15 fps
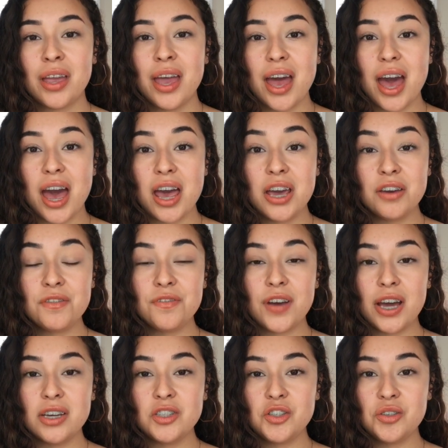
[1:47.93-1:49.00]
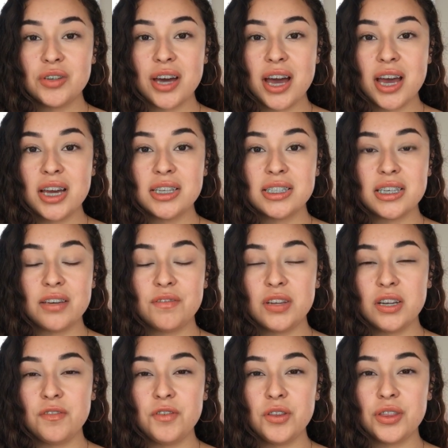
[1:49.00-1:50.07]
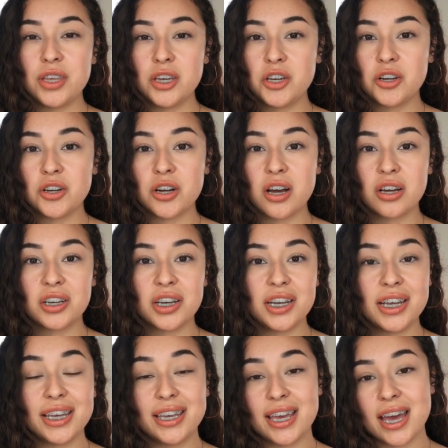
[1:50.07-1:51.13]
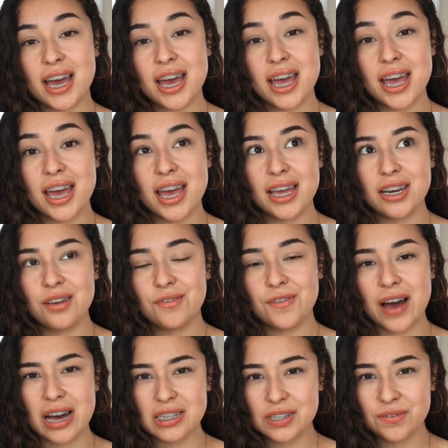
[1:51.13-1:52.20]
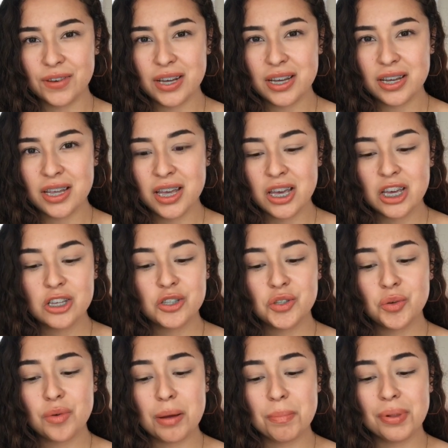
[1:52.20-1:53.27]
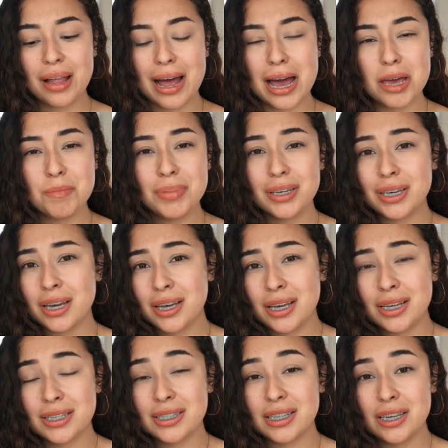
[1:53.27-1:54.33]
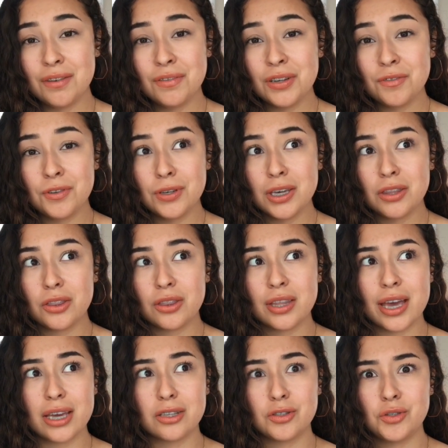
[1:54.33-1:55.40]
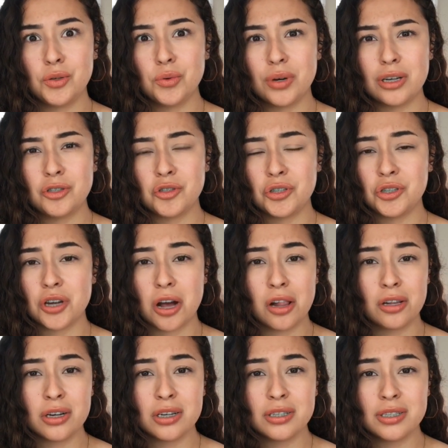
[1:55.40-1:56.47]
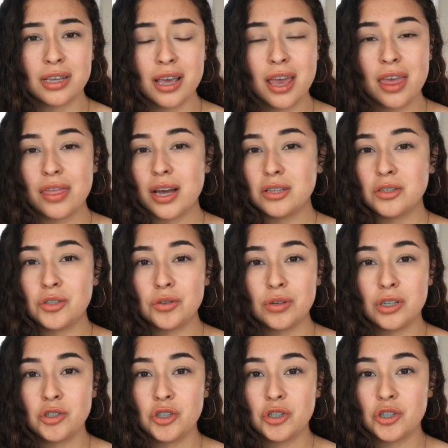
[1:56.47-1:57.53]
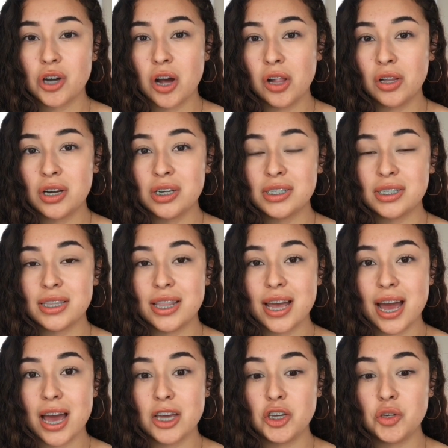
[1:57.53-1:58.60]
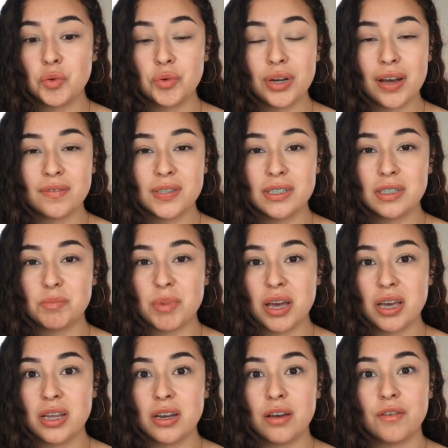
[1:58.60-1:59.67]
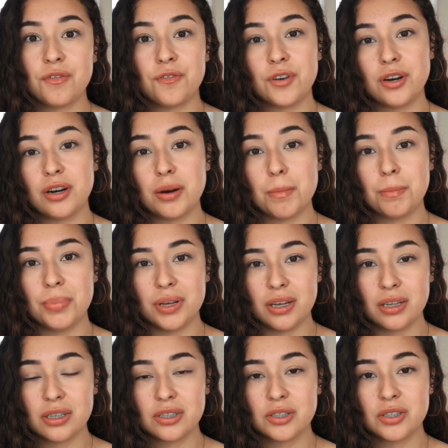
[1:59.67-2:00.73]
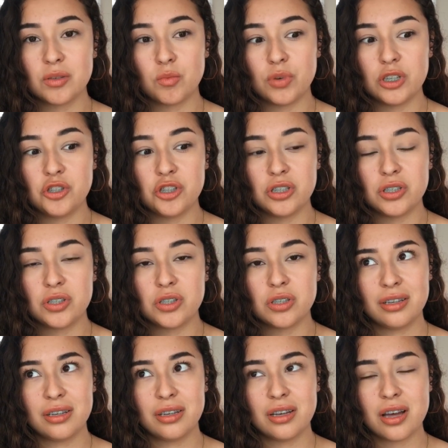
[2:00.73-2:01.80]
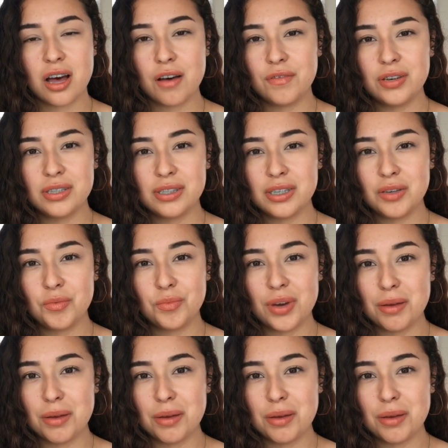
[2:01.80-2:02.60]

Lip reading: I advise you guys, even if you think you're not gonna get any FAFSA, to apply, because even if you get like $200, that's $200 that you don't have to spend for books, which is obviously way